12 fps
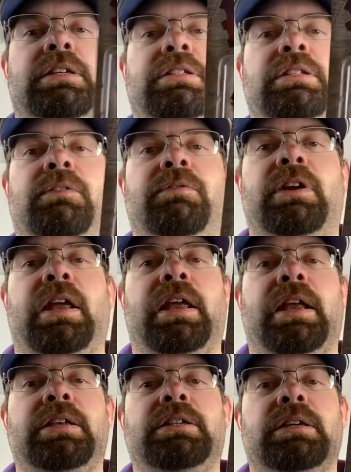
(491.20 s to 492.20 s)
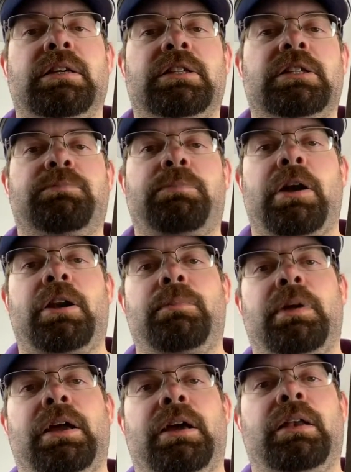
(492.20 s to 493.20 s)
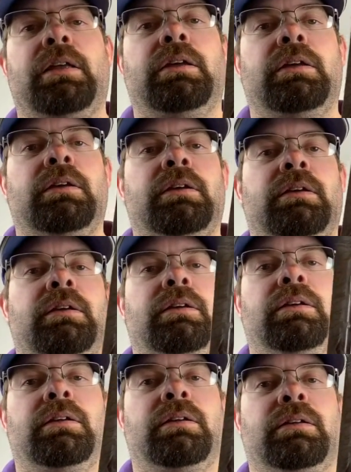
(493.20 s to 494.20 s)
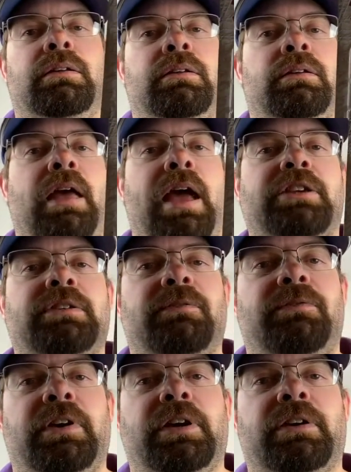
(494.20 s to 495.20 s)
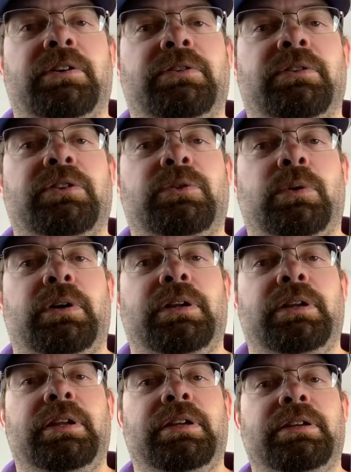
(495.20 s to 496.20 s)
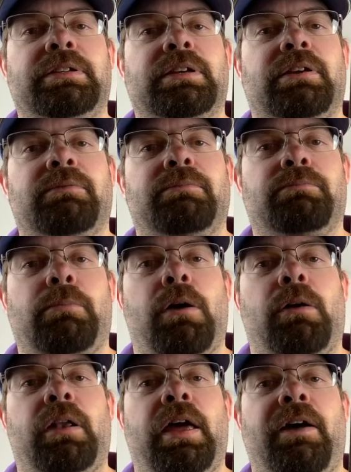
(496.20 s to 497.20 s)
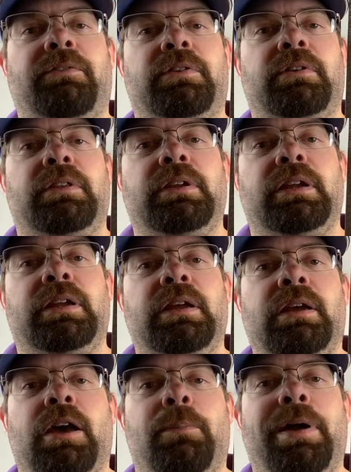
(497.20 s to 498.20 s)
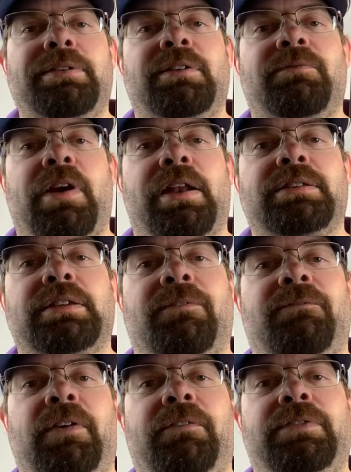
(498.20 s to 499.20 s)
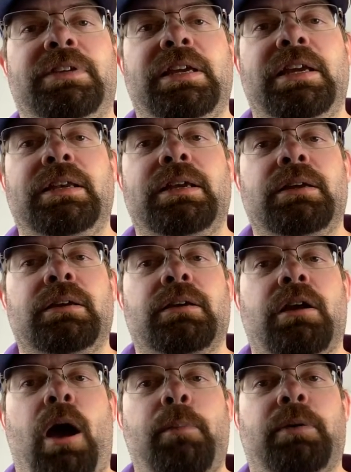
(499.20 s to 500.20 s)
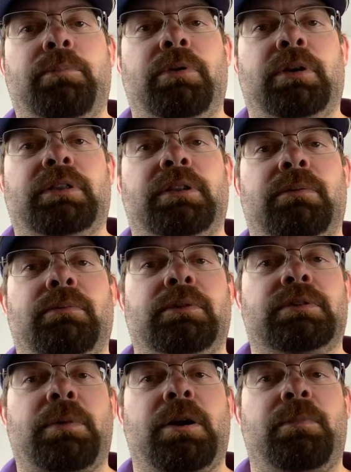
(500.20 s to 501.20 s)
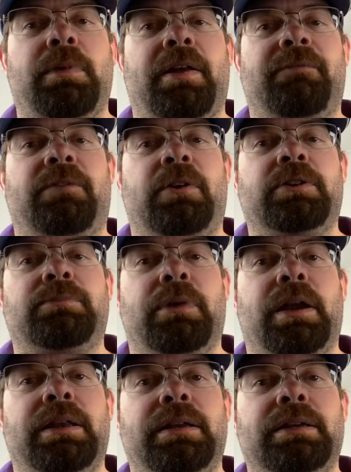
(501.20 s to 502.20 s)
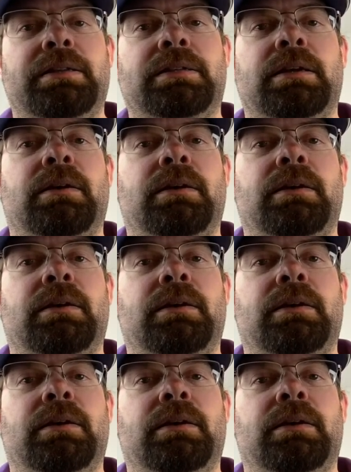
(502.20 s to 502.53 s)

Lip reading: Silver Age Spider-Man action figure. So this one is modeled after the Amazing Fantasy 15 comic book that Spider-Man first made his